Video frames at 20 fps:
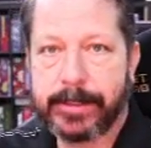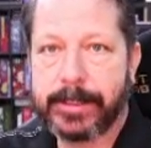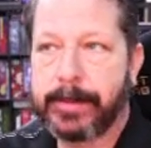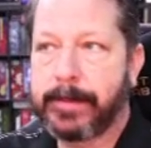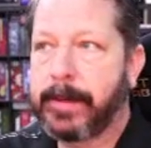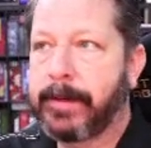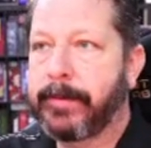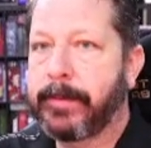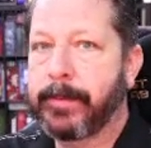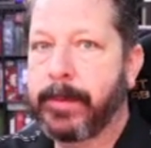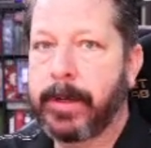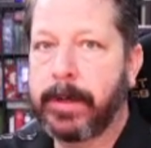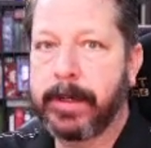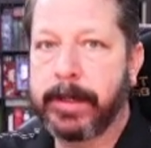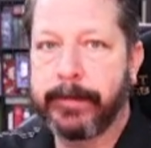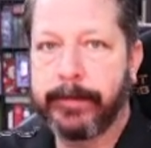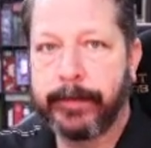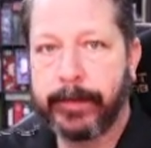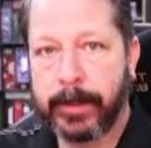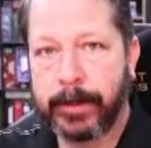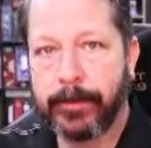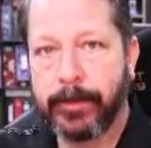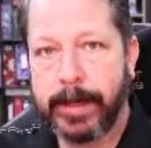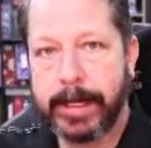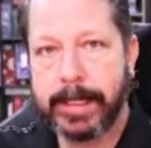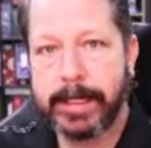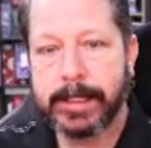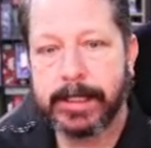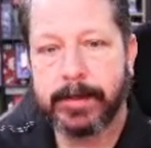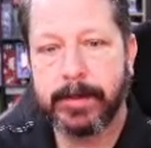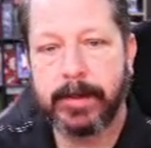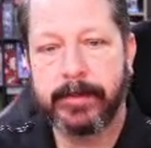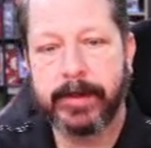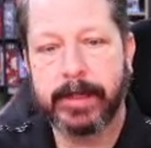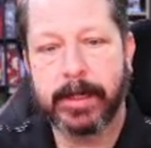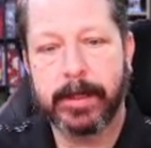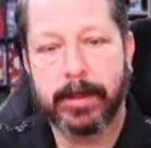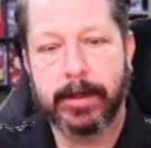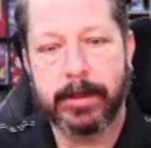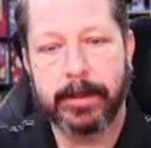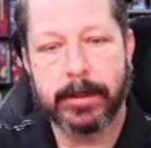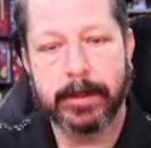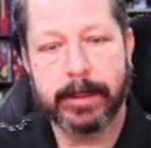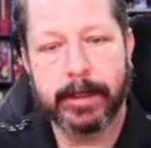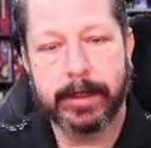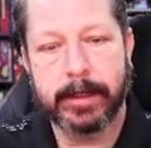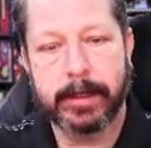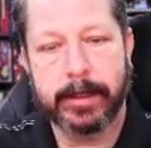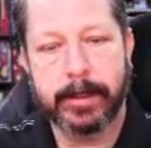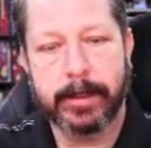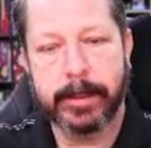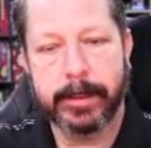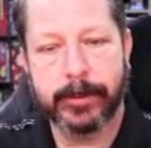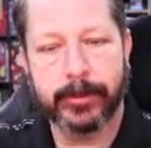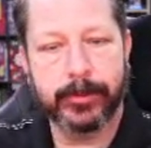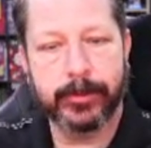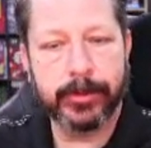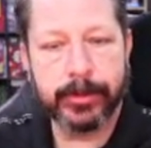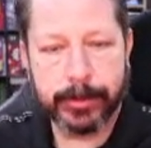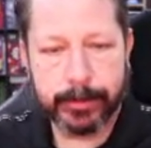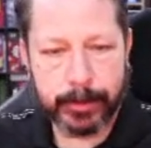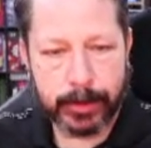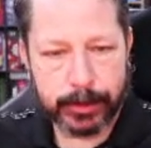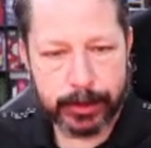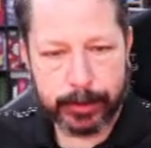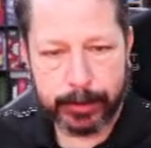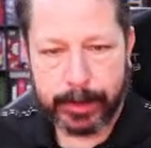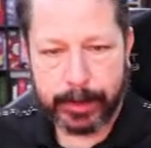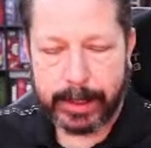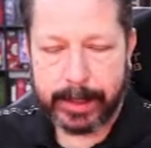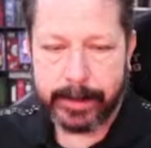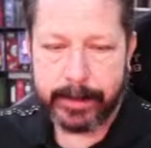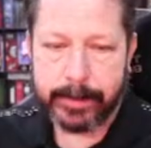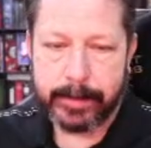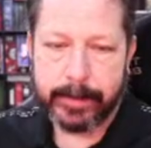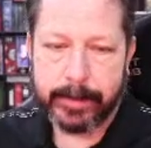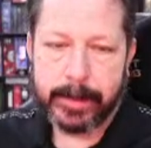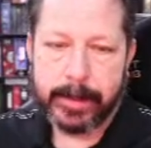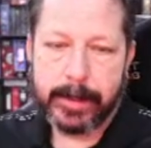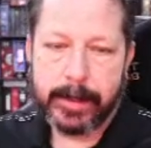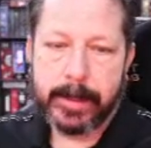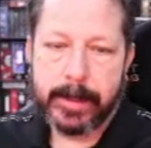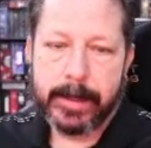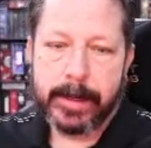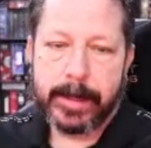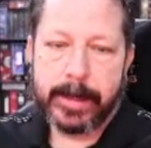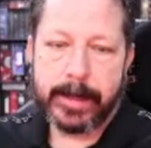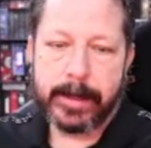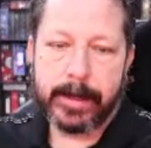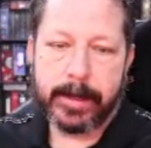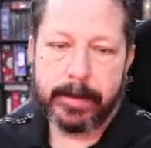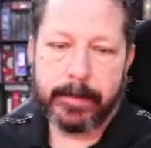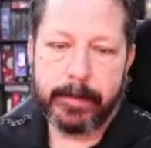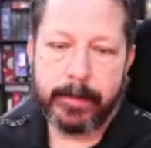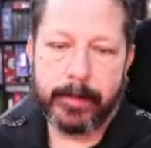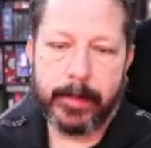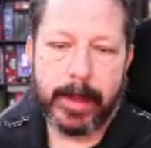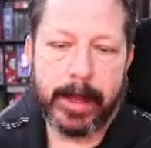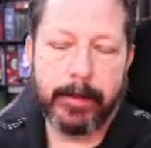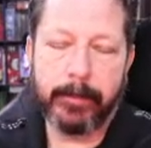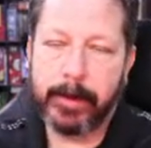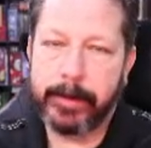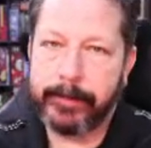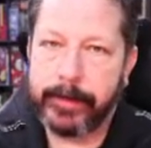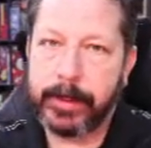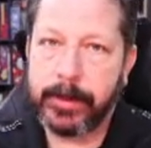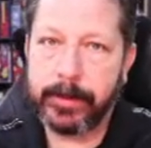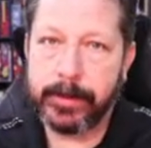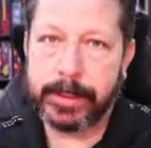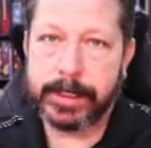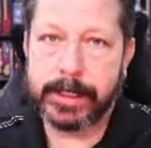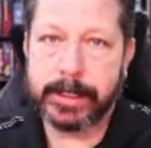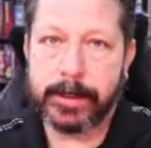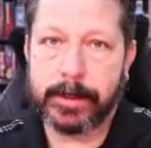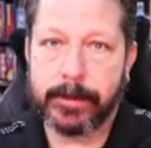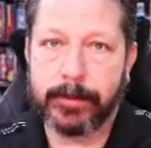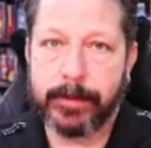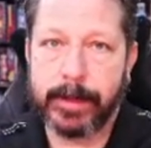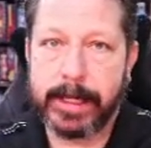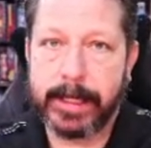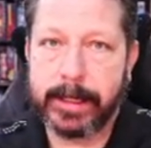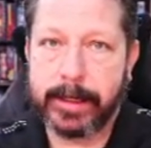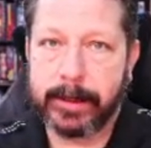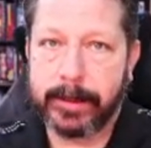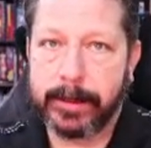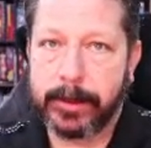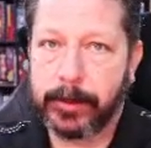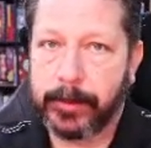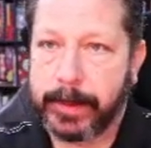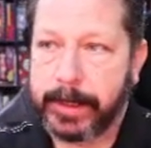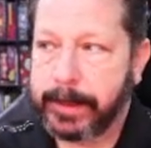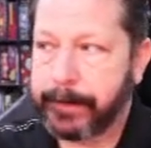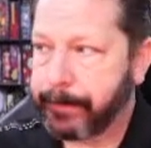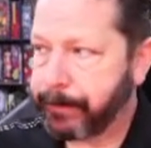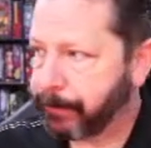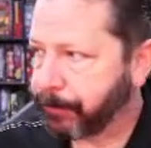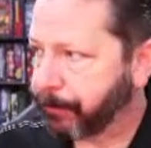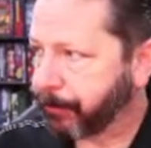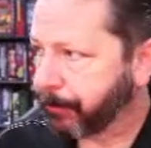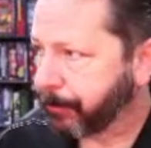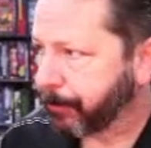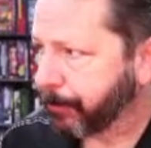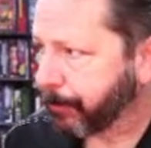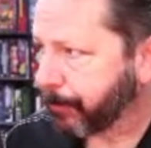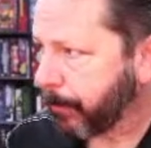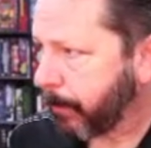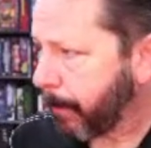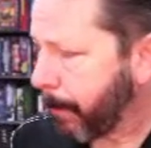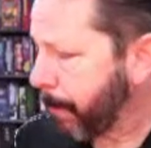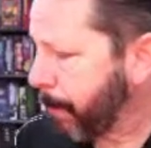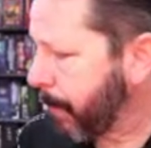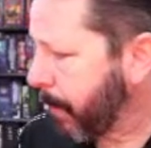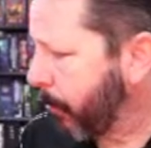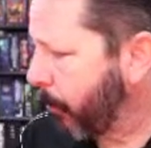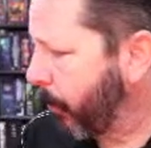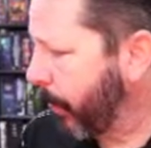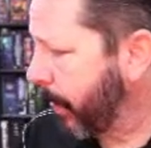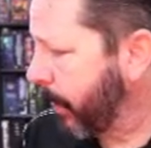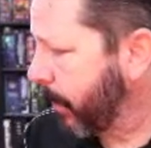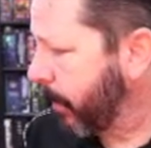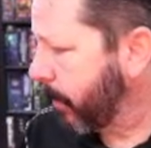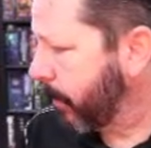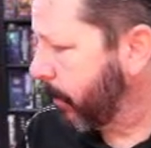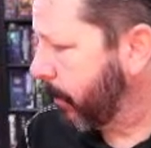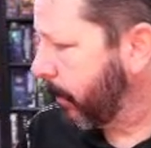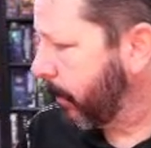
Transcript: Some of them call it flow rate, some of it called extrusion multiplier, and we've used it already a little bit where